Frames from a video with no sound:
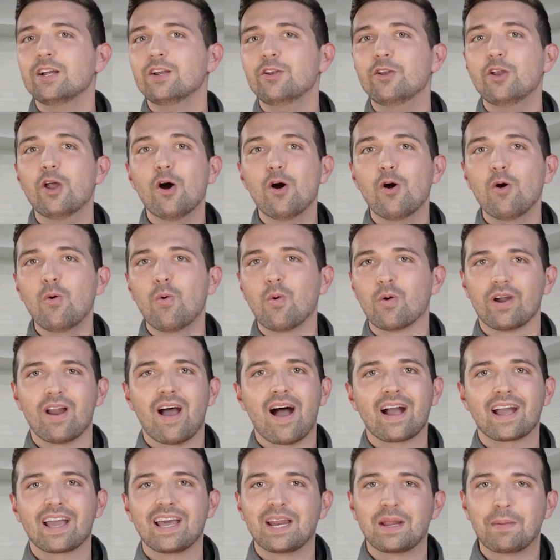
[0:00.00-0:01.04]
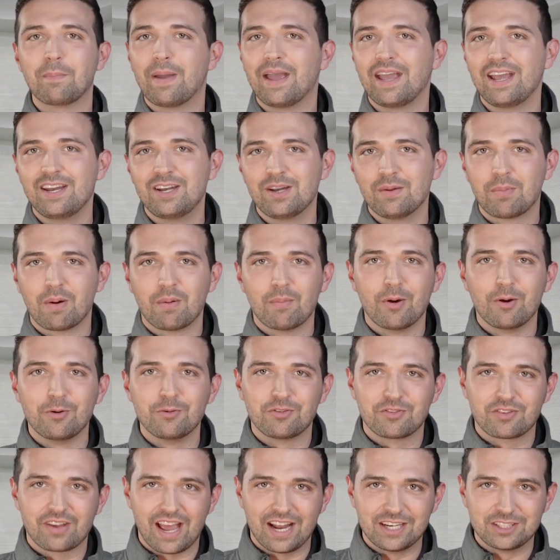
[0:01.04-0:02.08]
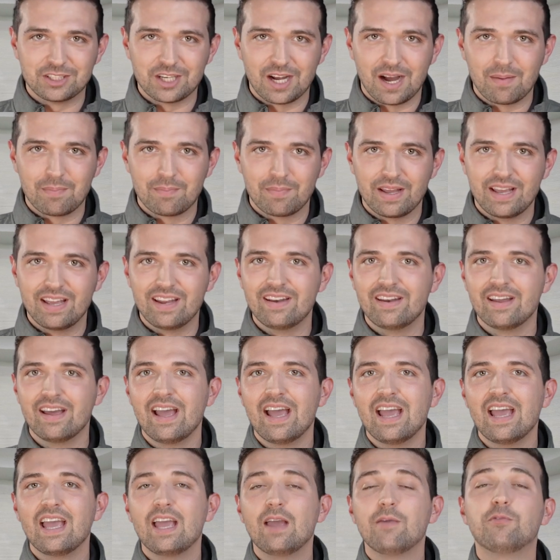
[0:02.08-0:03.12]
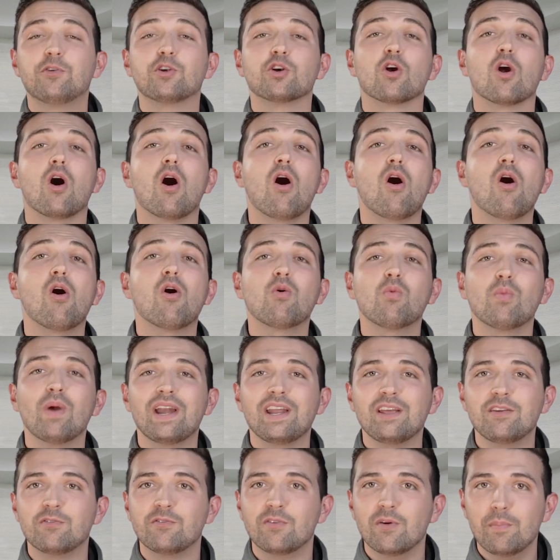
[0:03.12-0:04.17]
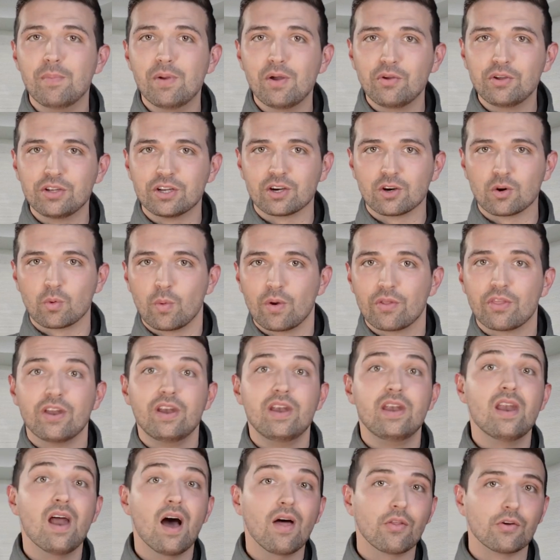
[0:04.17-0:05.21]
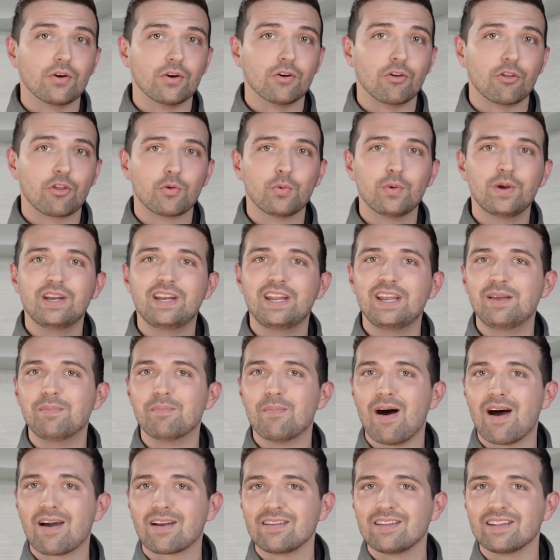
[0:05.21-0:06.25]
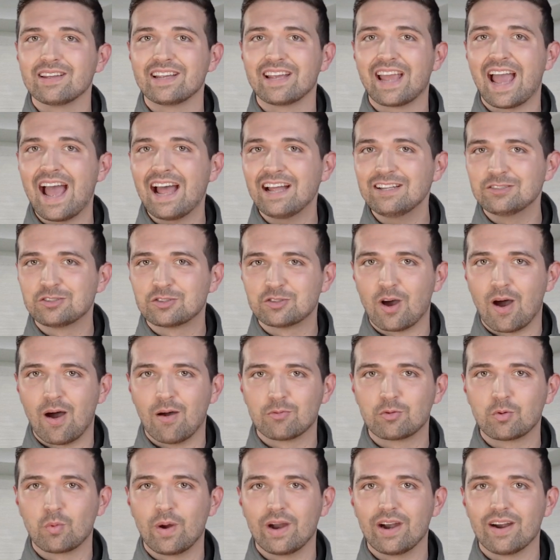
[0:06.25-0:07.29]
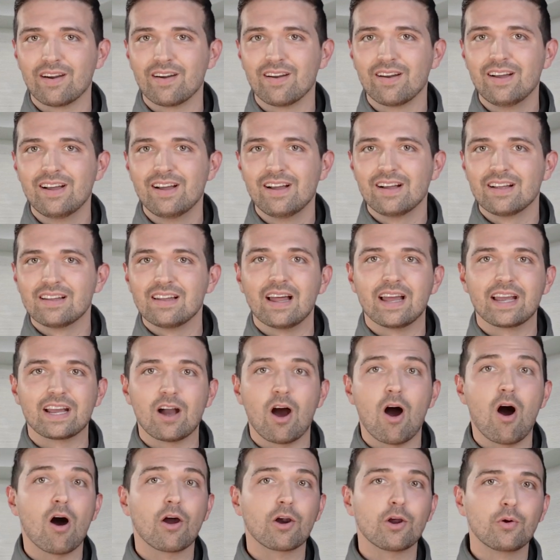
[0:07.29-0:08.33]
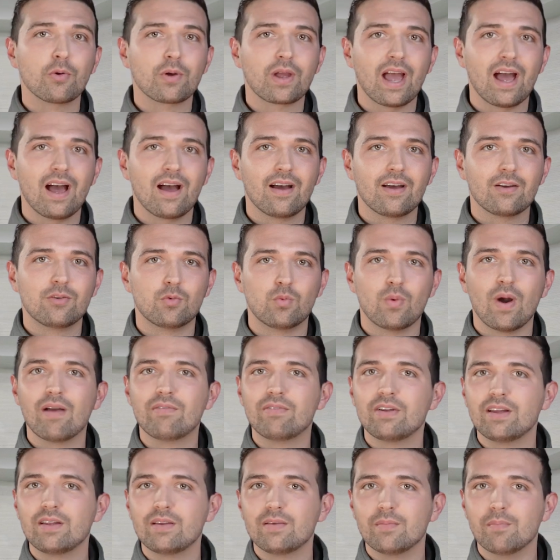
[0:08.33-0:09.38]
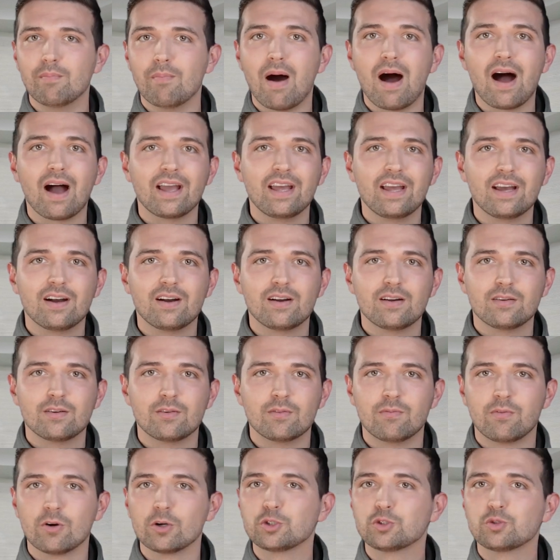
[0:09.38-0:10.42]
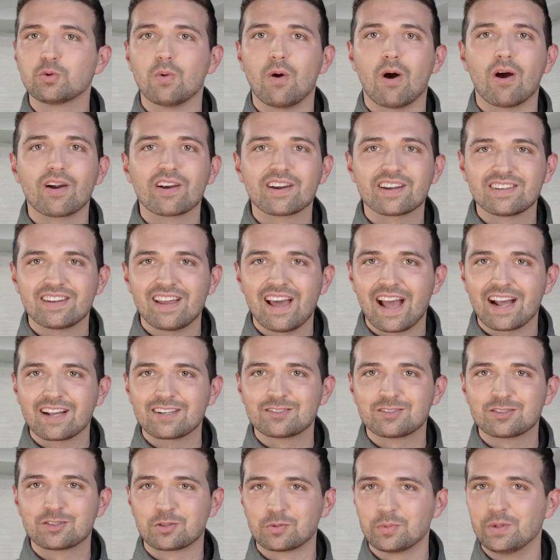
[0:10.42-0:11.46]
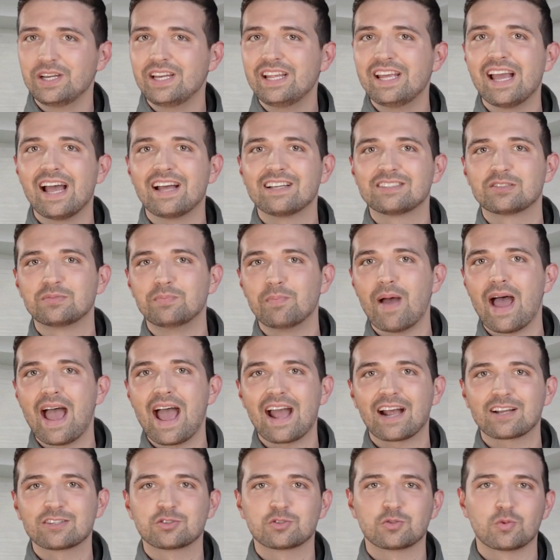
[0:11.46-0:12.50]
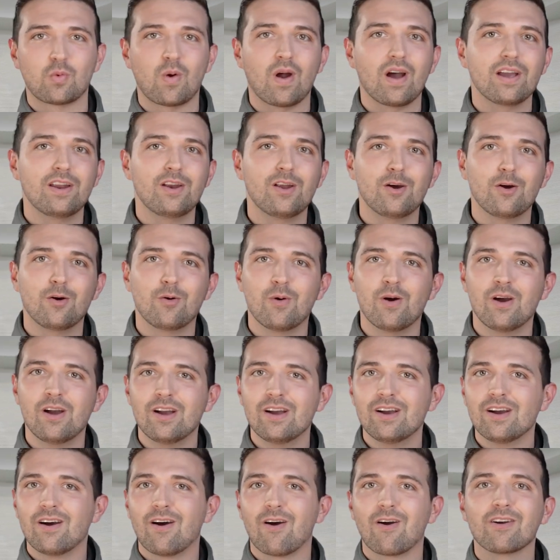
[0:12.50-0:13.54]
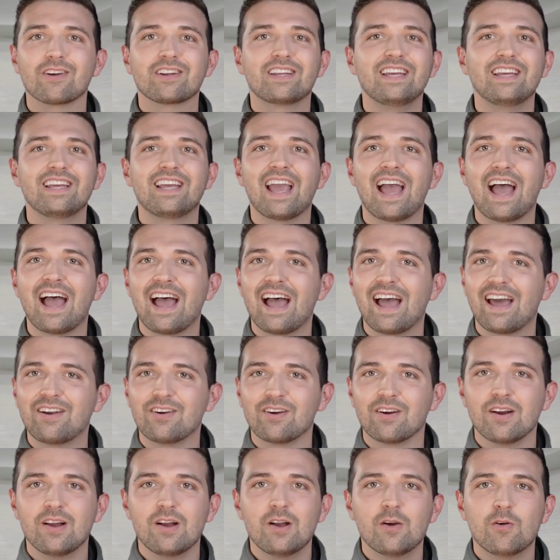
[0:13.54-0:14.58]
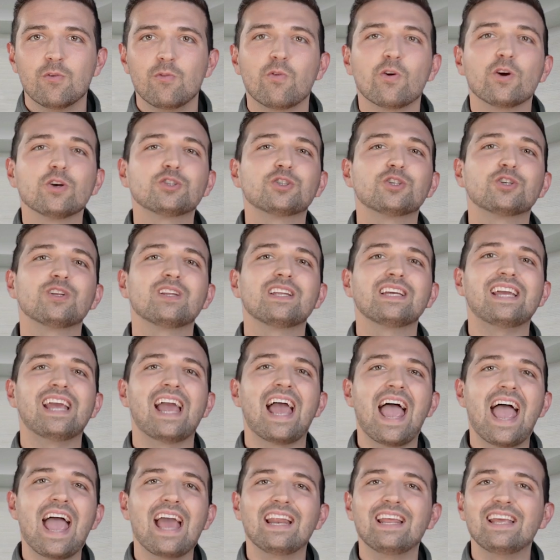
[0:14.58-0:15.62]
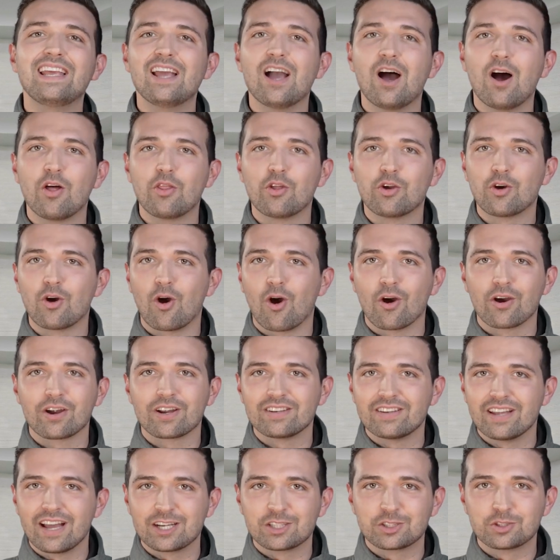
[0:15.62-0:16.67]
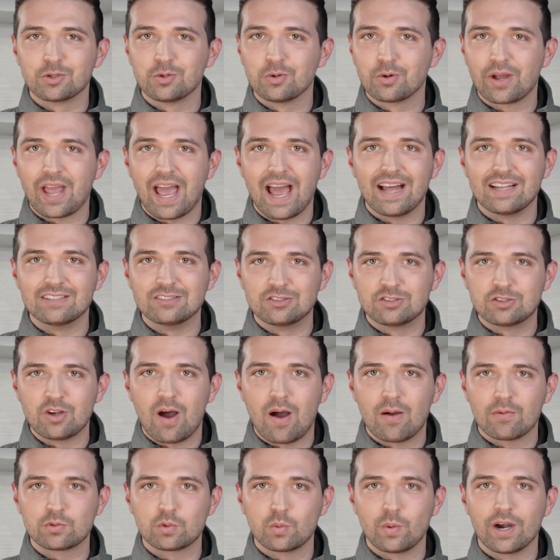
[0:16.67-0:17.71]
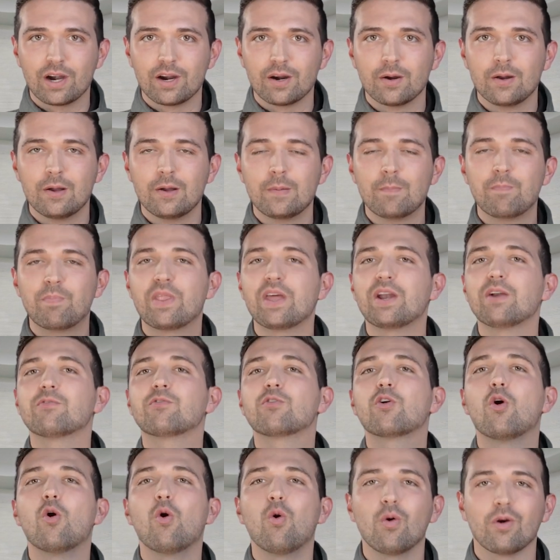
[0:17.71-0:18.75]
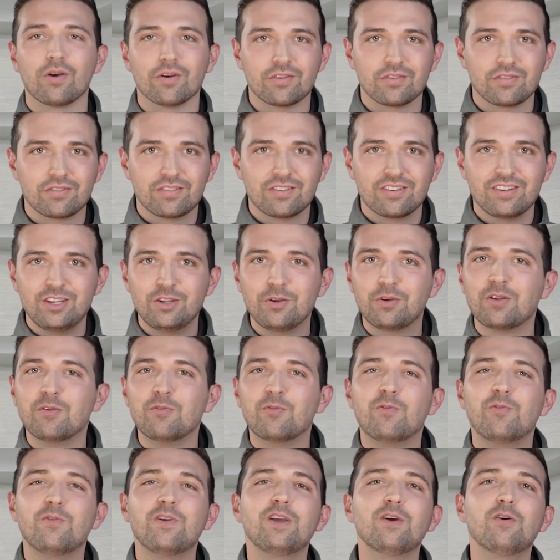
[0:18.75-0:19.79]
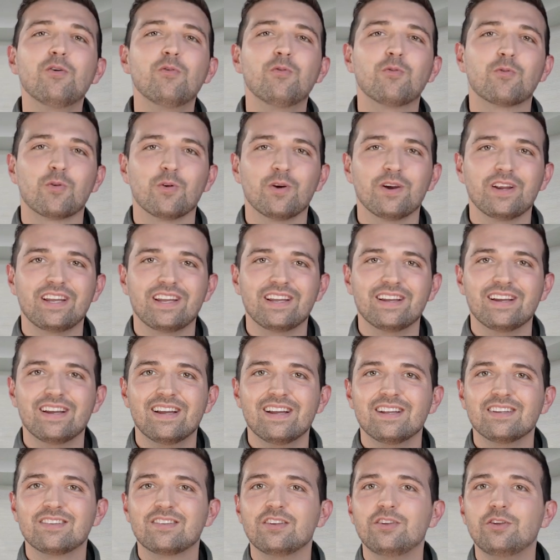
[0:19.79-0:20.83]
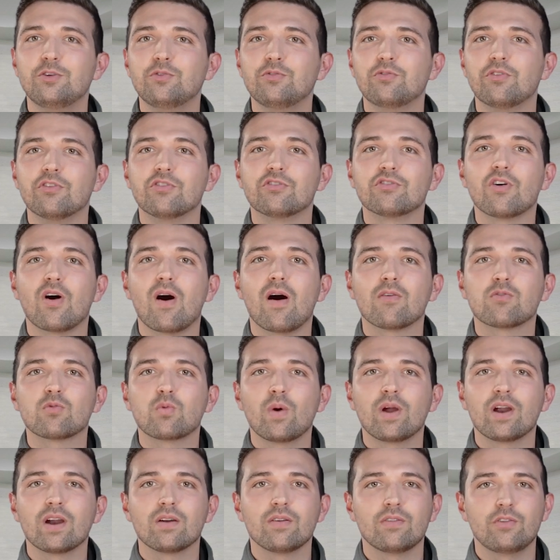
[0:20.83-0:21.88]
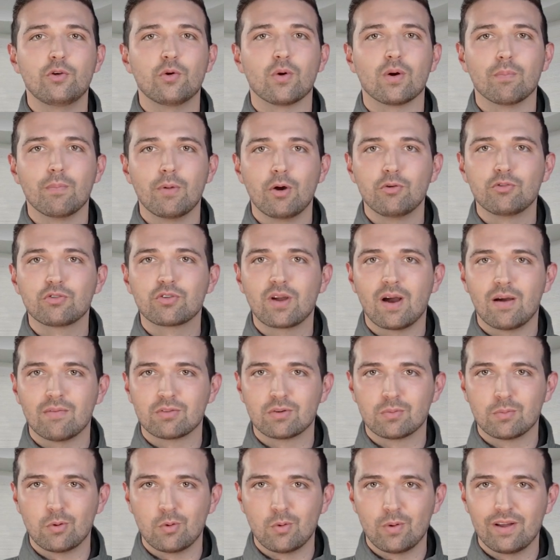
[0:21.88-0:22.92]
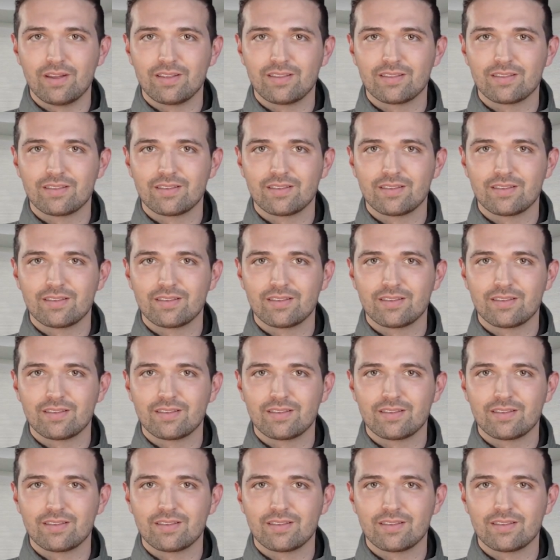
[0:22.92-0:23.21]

No, we're not getting paid to promote SketchUp, and if you're already familiar with another 3D modeling CAD software like AutoCAD, Revit, Maya, Virtual Architects, 3ds Max, Rhino, ArchiCAD, or virtually any other architectural CAD software, then of course you can feel free to use the software you are most comfortable with.